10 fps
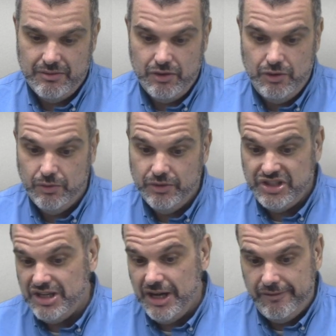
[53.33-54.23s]
Cool
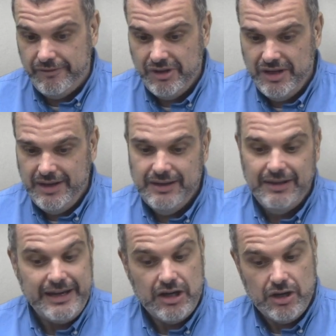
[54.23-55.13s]
stuff,
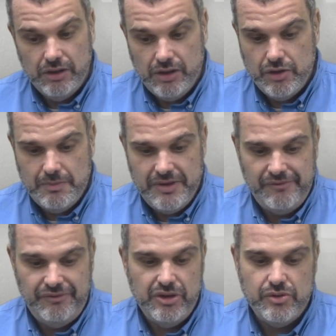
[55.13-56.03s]
like a globe that
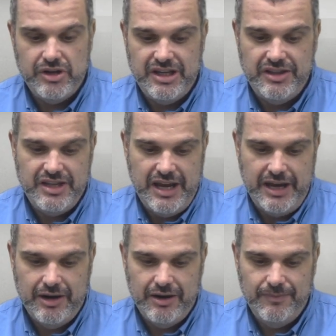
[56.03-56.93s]
floated in the
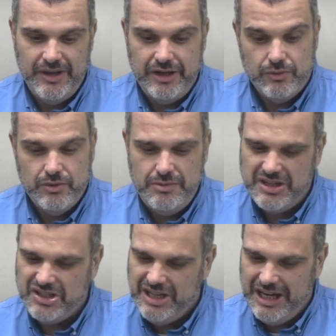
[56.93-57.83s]
air and a
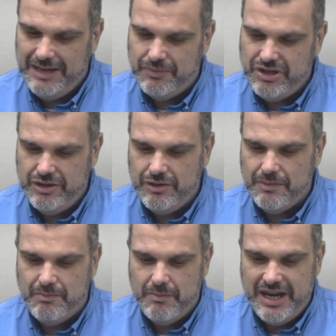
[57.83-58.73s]
Rubik's type
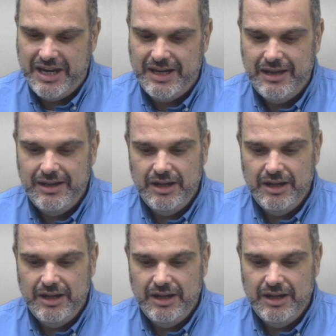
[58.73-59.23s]
cube made